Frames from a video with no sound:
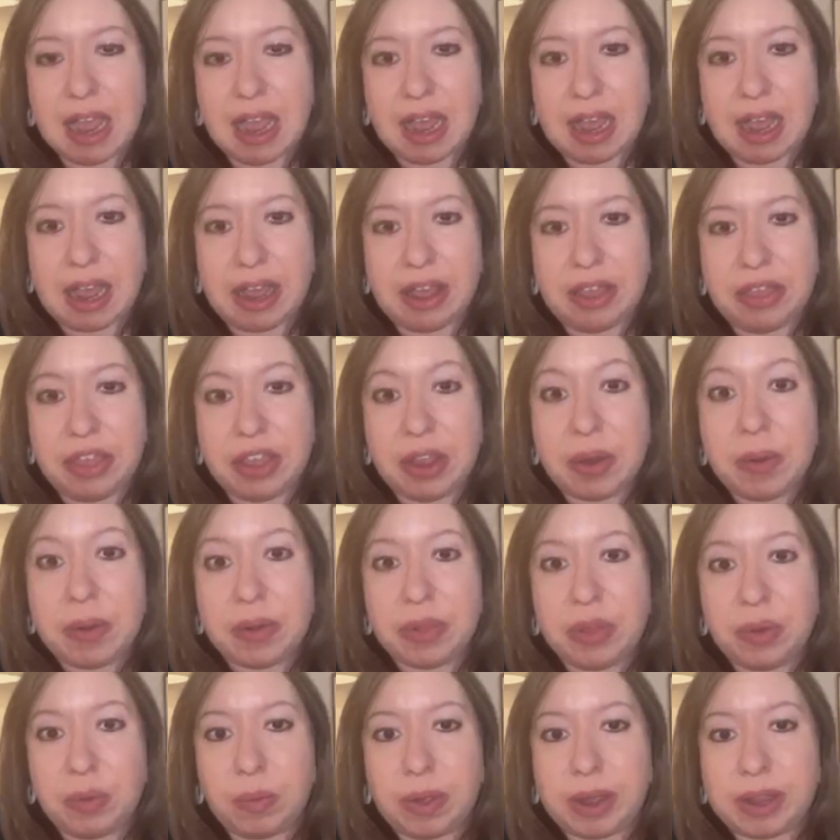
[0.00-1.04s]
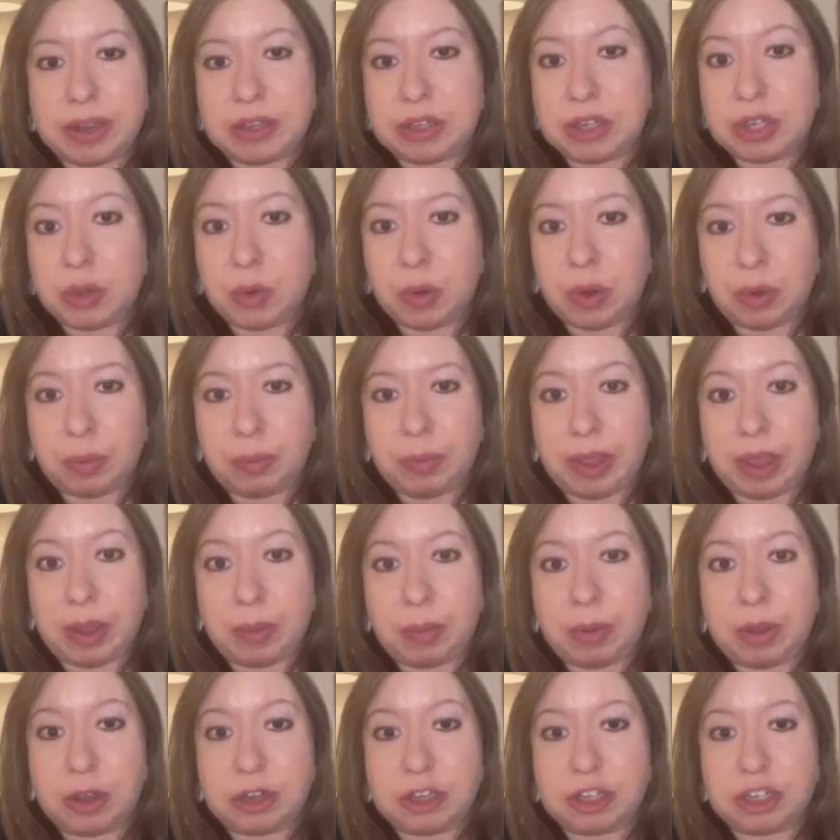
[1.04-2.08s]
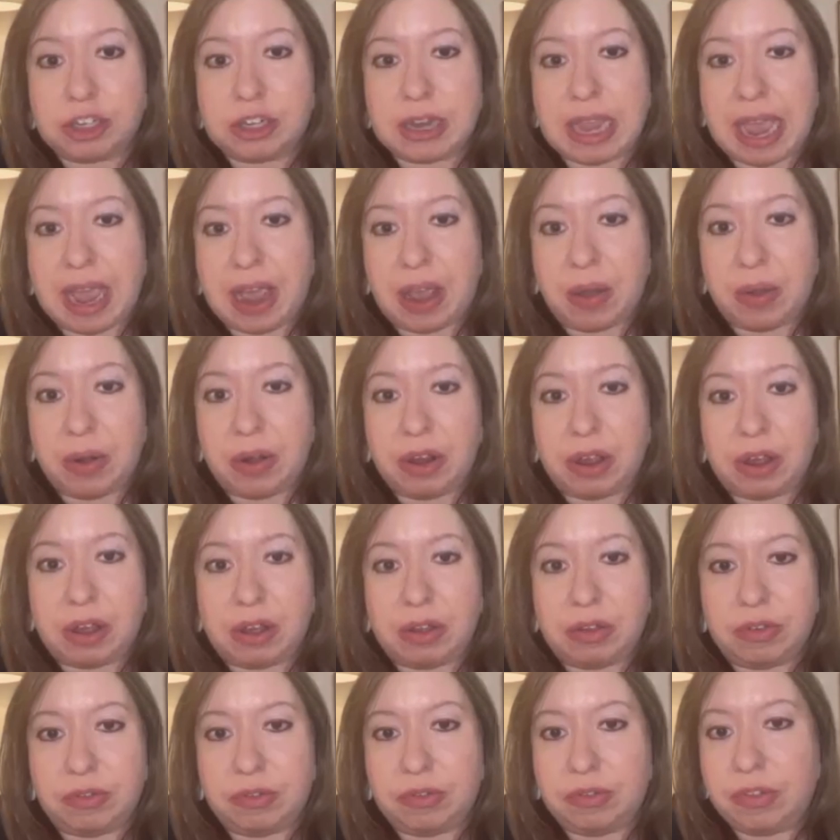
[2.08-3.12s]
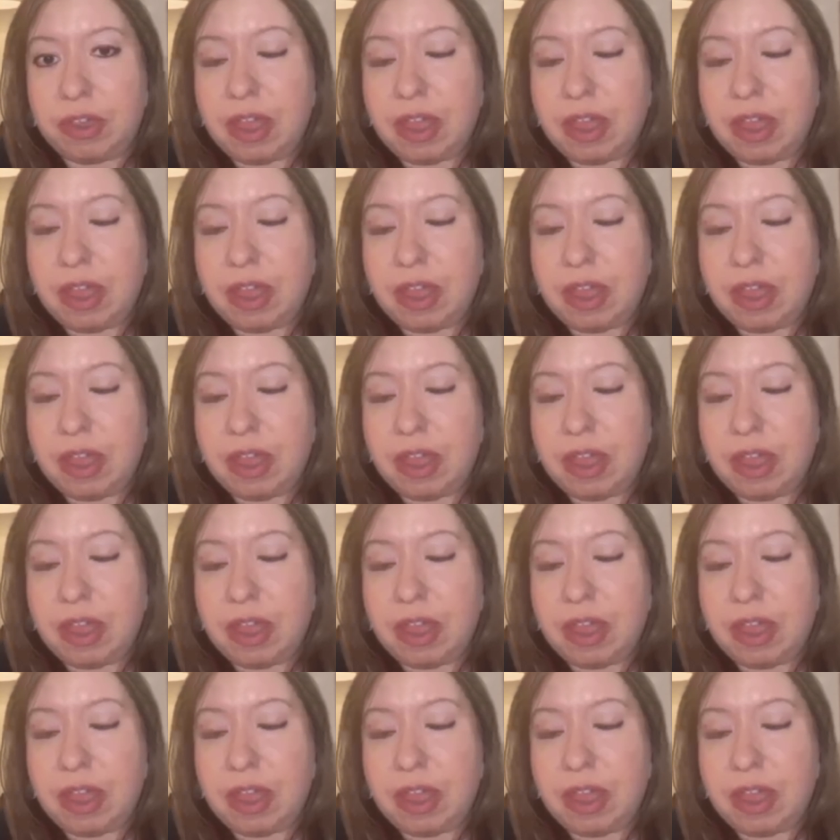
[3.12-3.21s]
They were the ones who were being pushed out of